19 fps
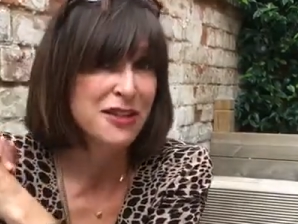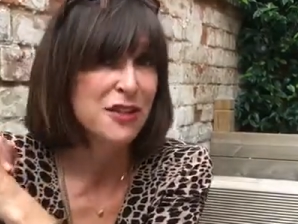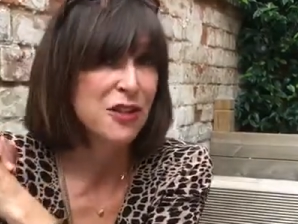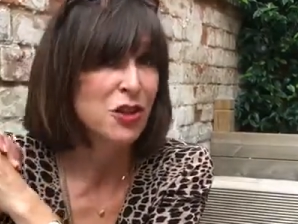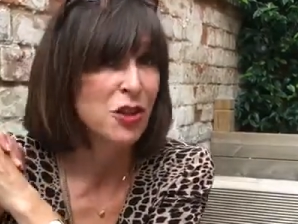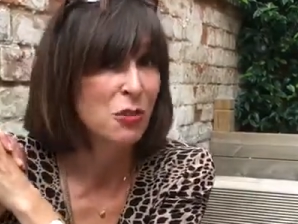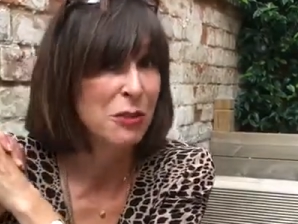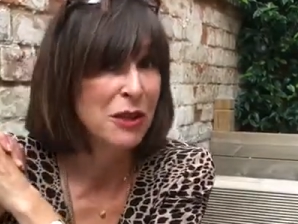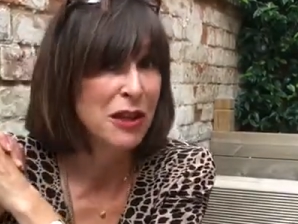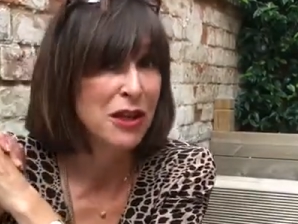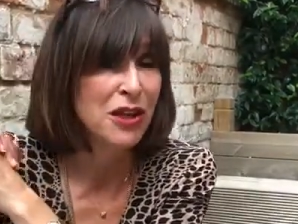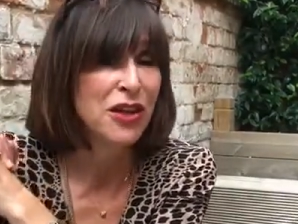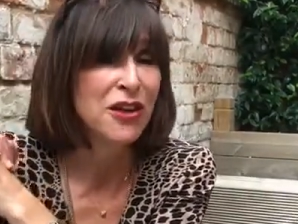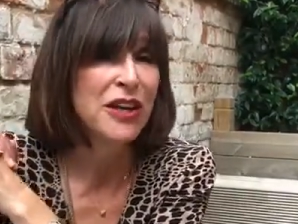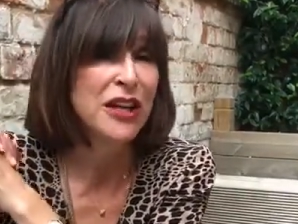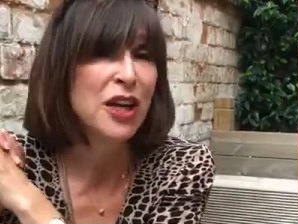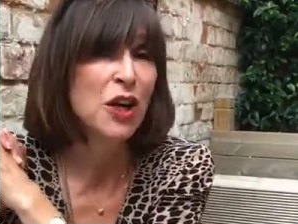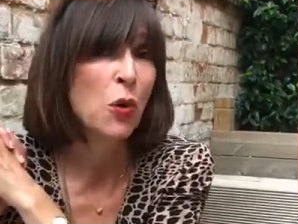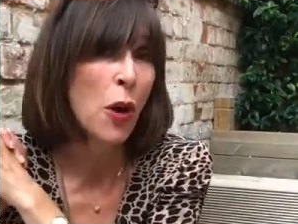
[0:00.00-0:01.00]
So you'll be
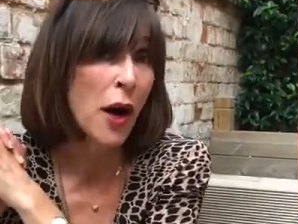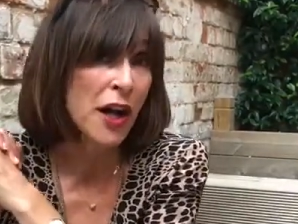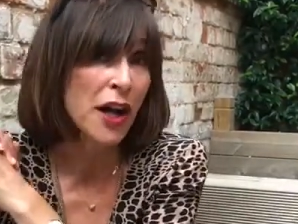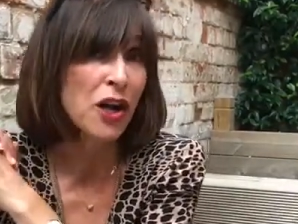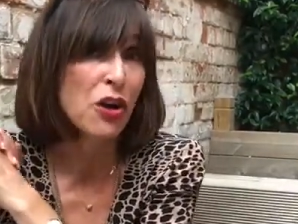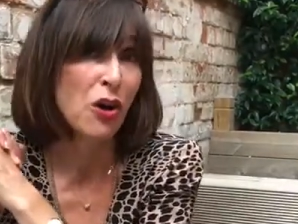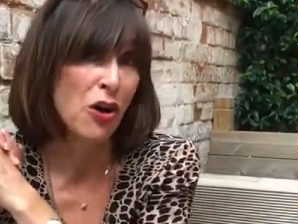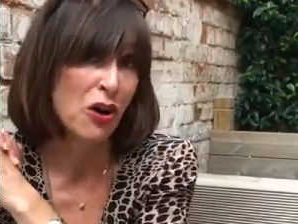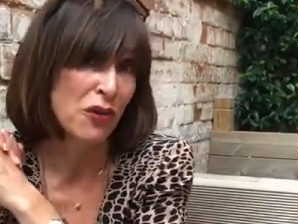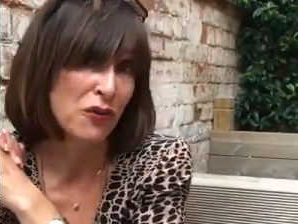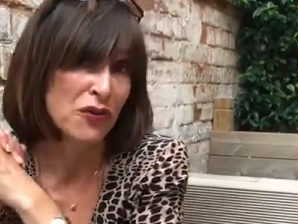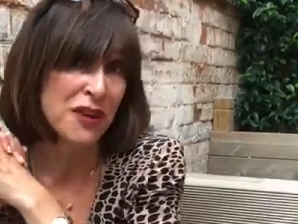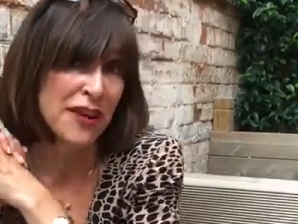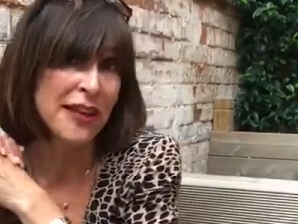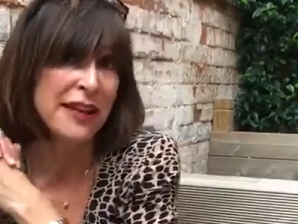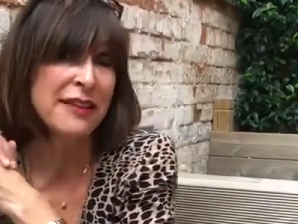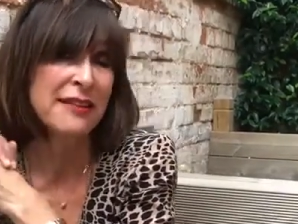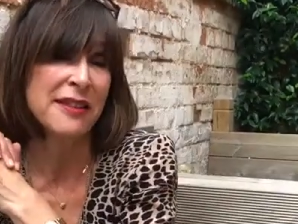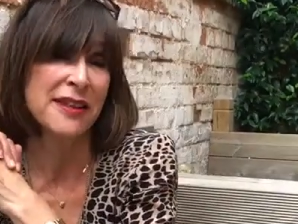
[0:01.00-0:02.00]
learning quite a lot of
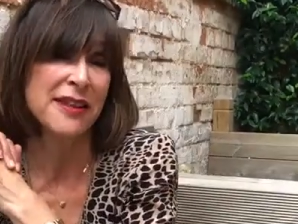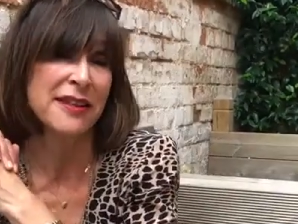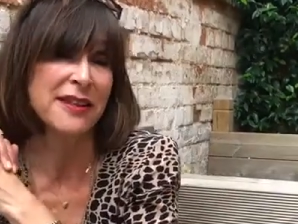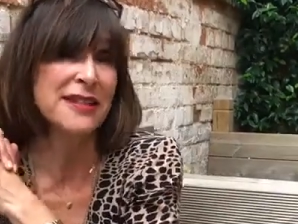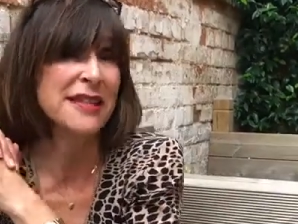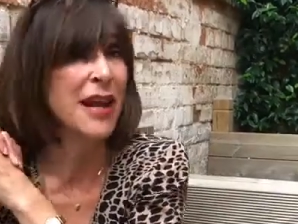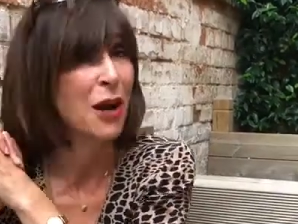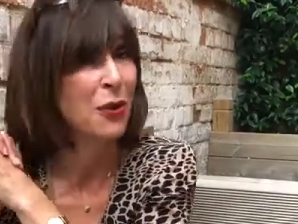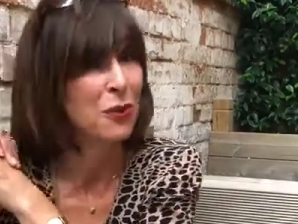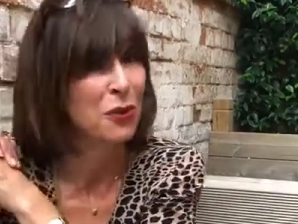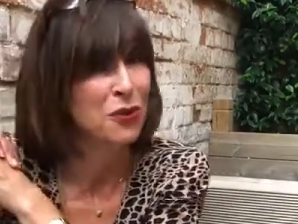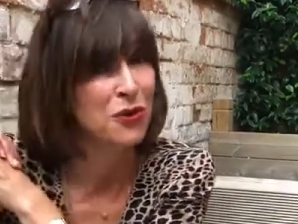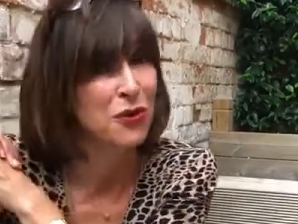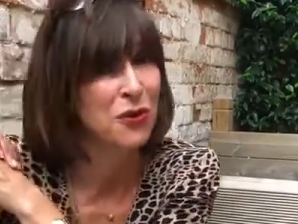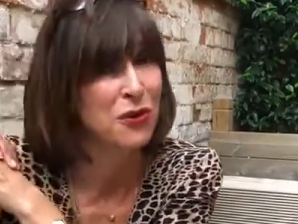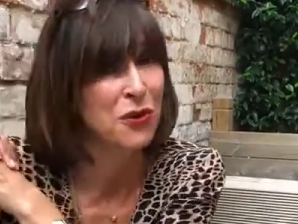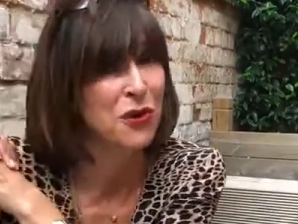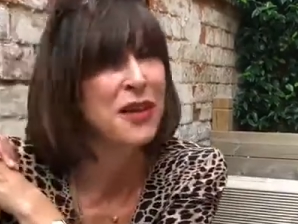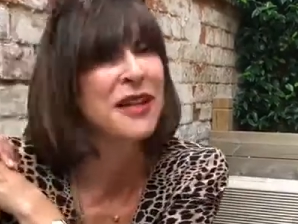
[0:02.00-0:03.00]
key things to help you
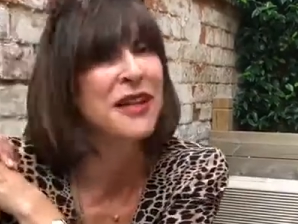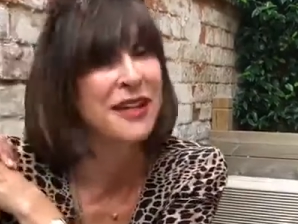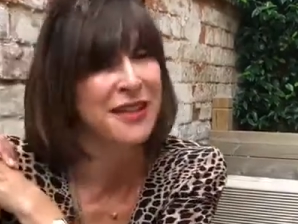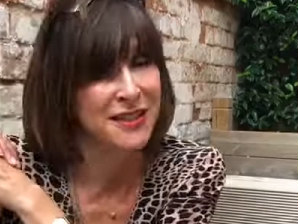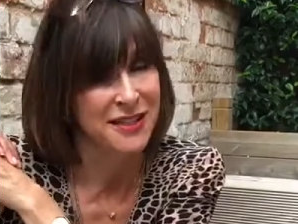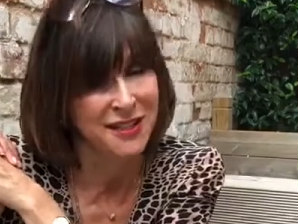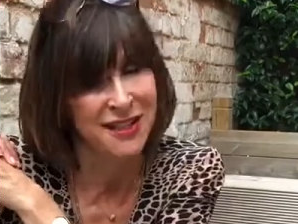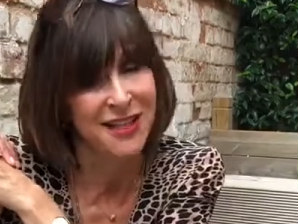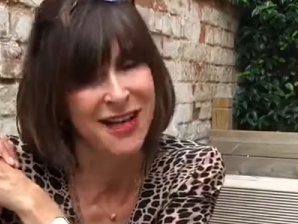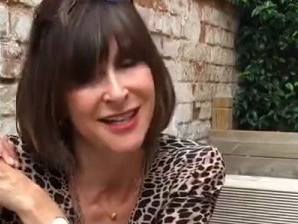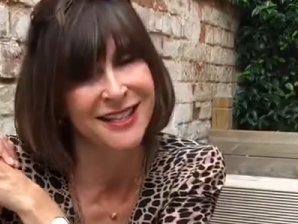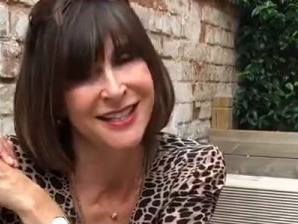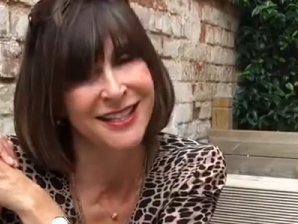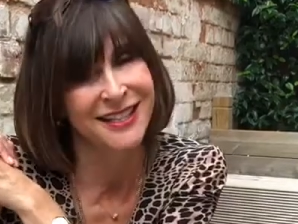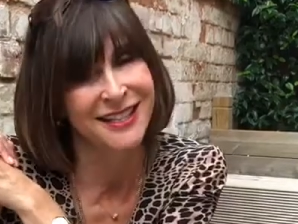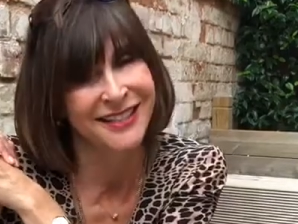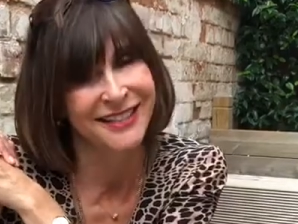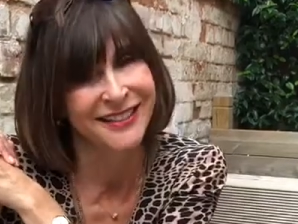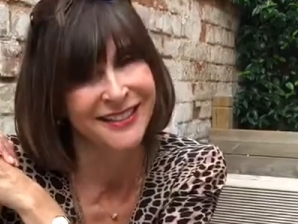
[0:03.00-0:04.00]
through into the next
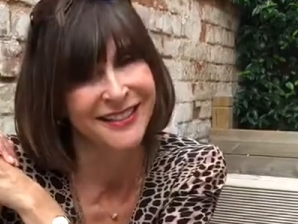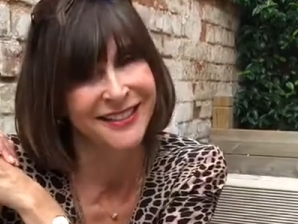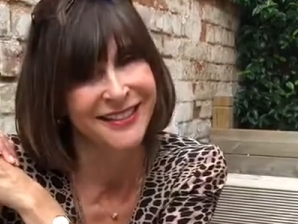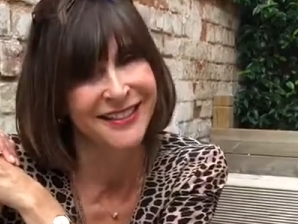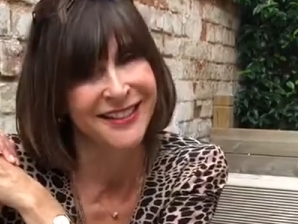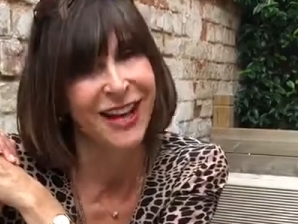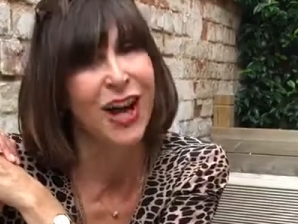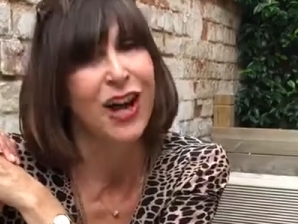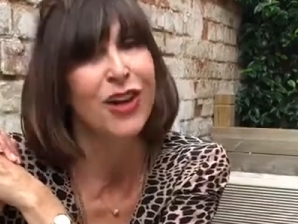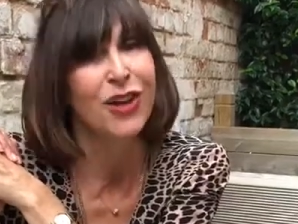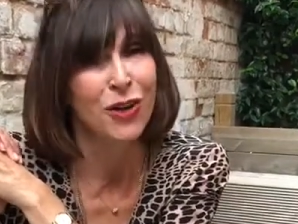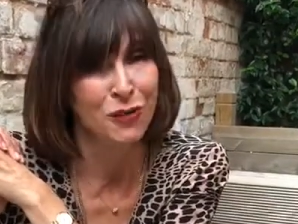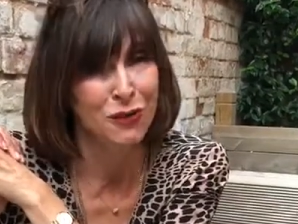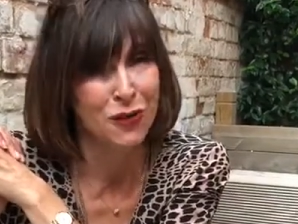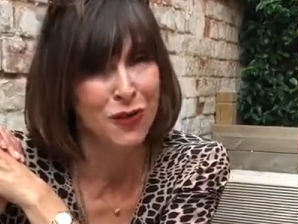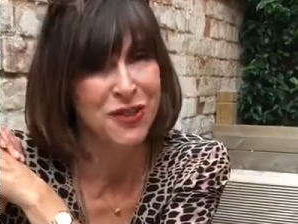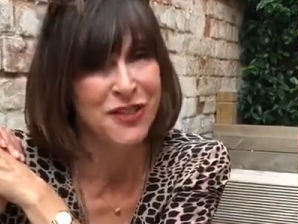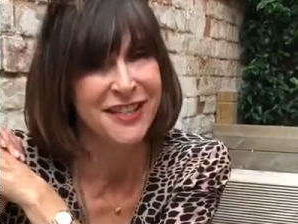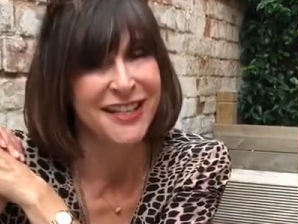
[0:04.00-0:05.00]
season. Look
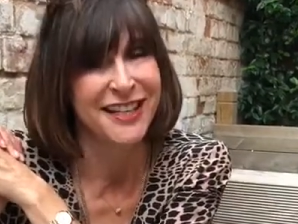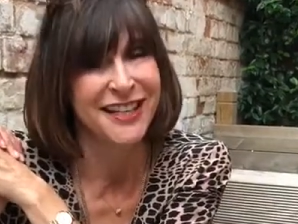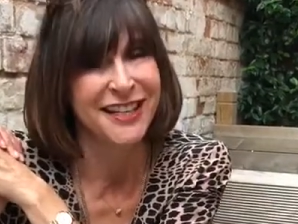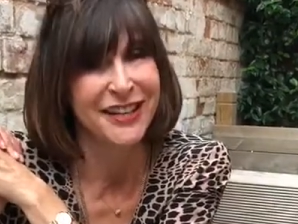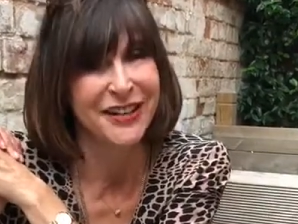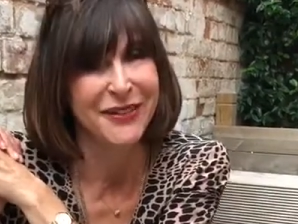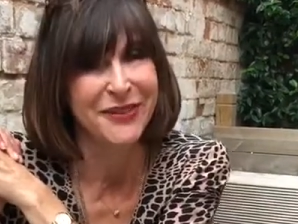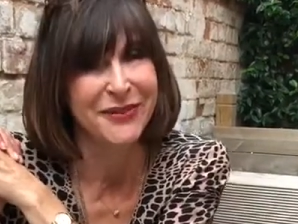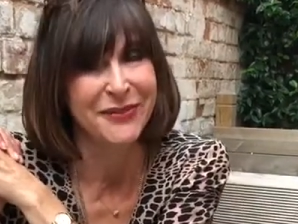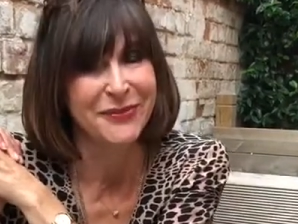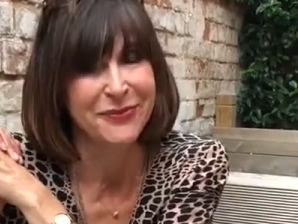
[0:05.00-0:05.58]
forward to seeing you.